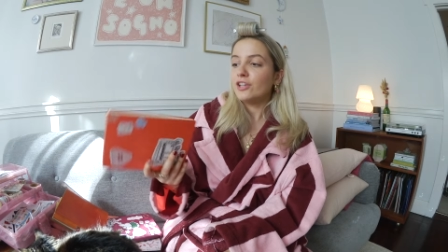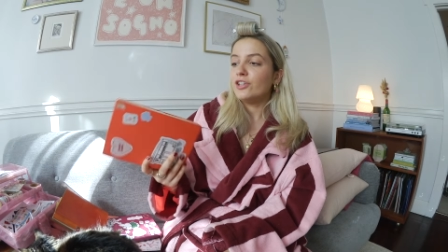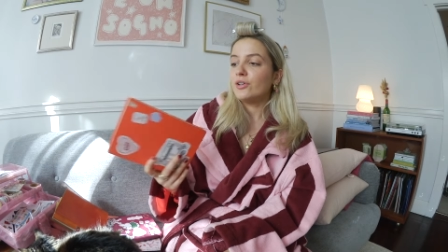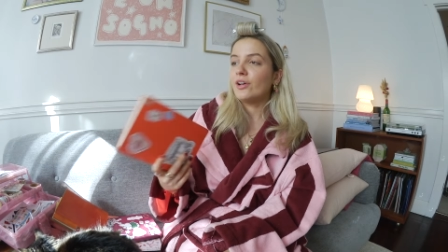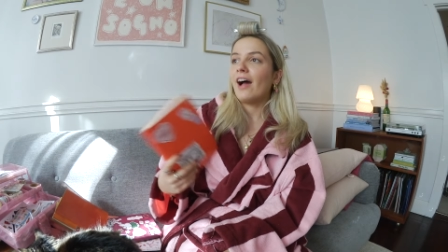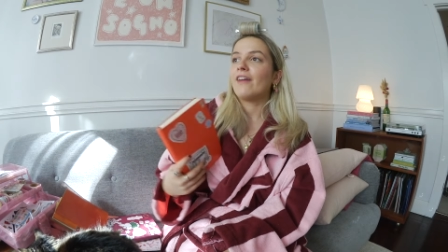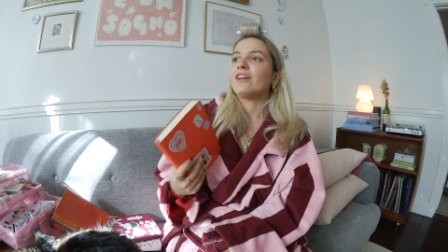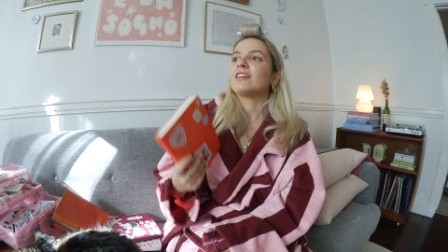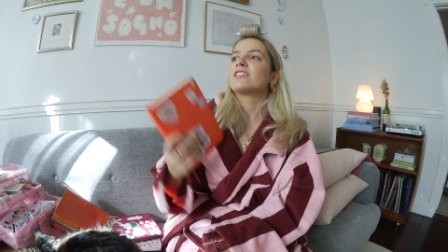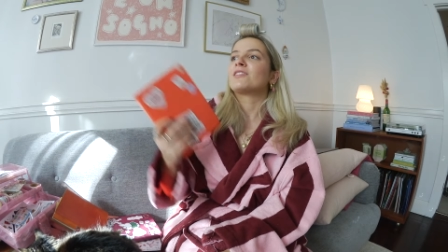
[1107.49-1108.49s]
You have
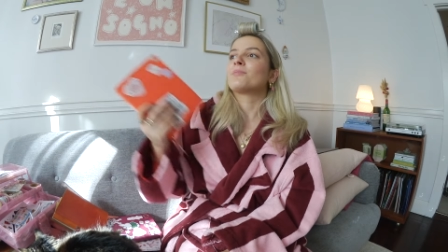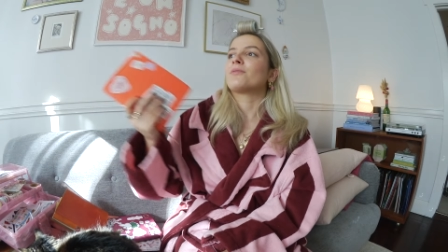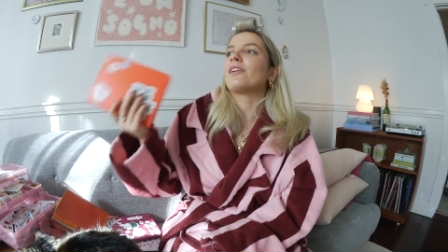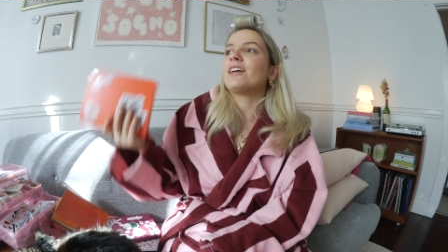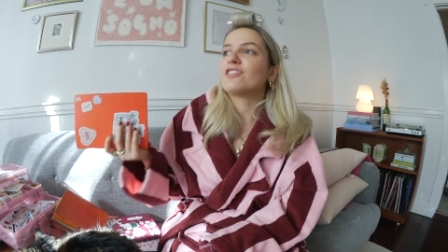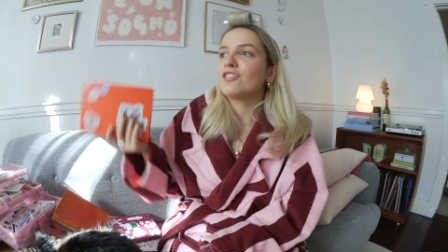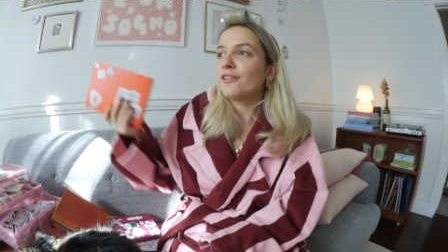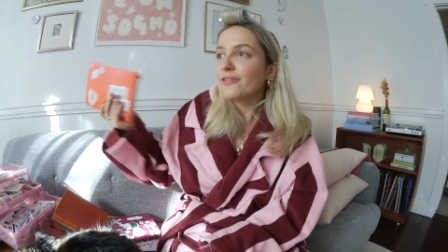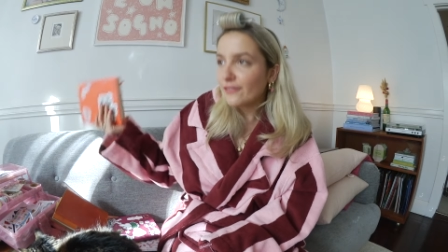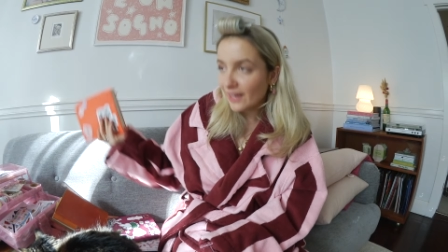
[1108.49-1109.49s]
expressed
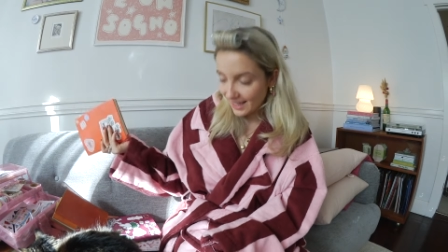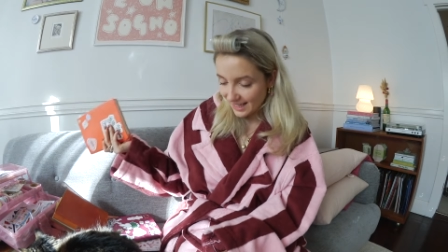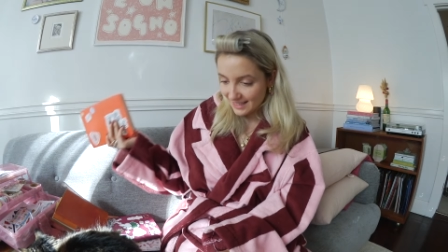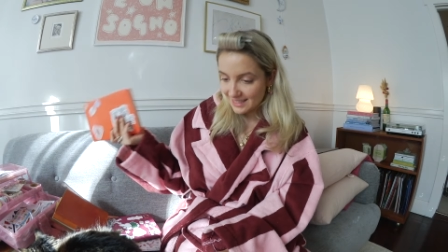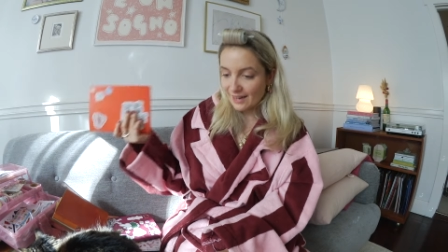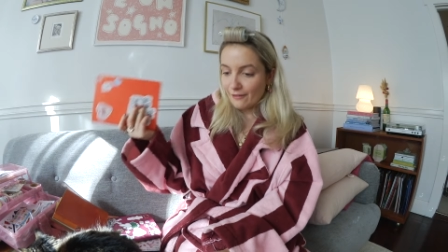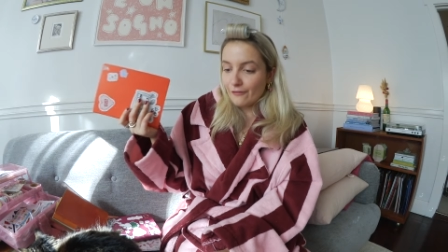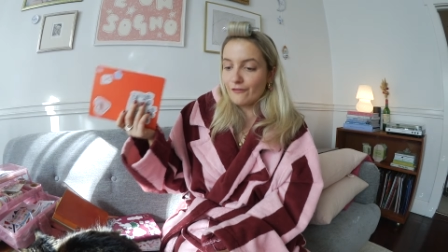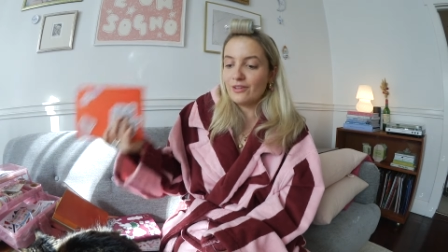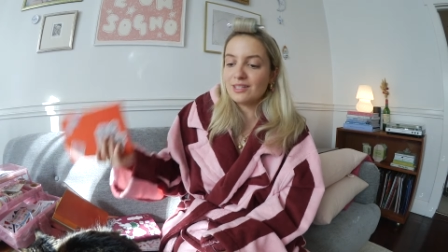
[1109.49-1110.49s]
your feelings in a
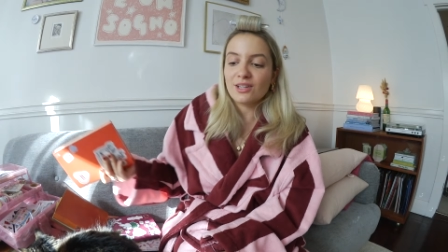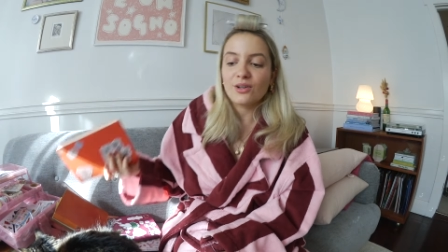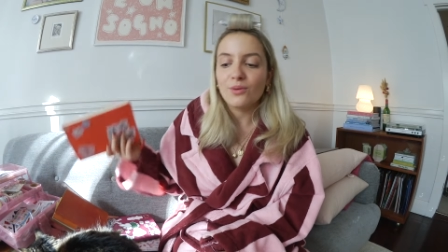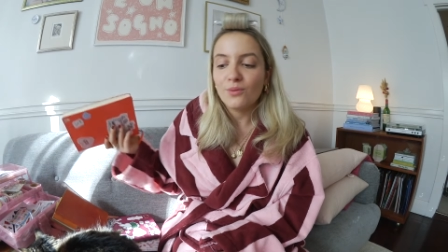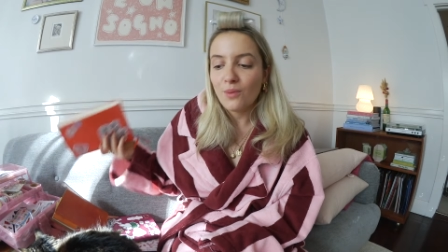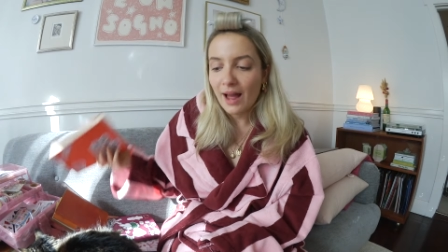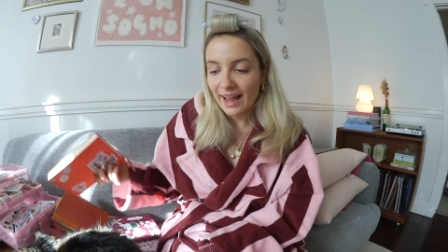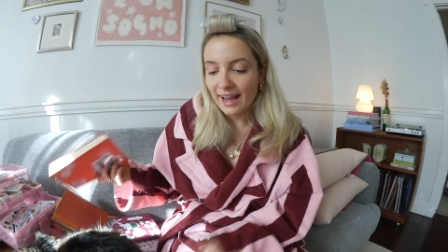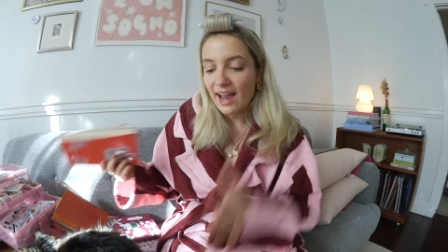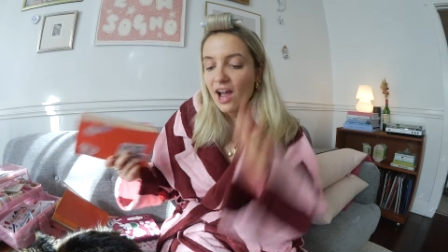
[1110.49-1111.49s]
physical
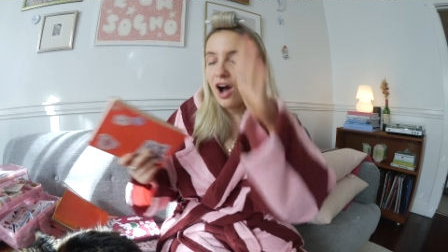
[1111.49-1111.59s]
way